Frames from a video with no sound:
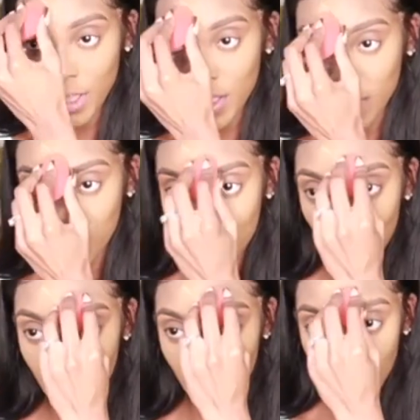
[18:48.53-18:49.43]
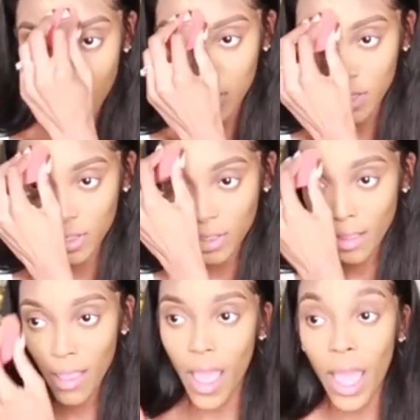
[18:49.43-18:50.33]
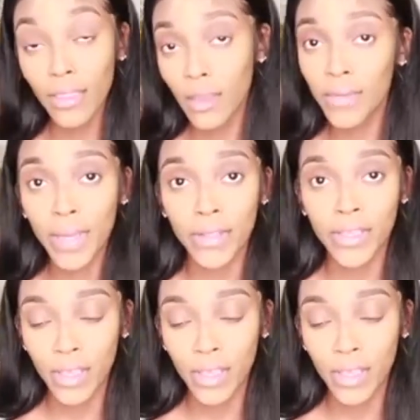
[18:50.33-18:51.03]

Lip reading: if you like, I thought about it.